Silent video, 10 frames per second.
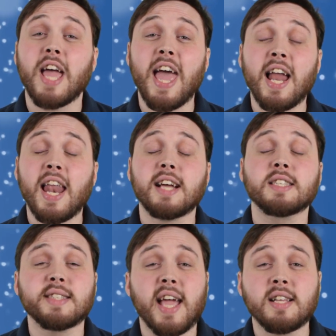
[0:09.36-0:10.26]

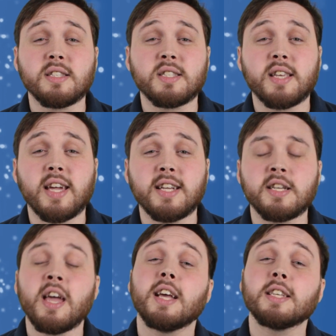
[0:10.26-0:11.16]
LX second
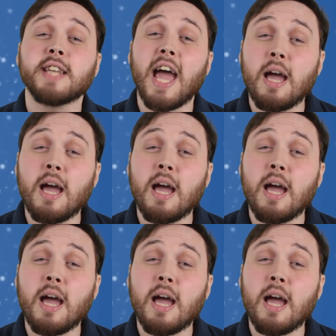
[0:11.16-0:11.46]
stage is an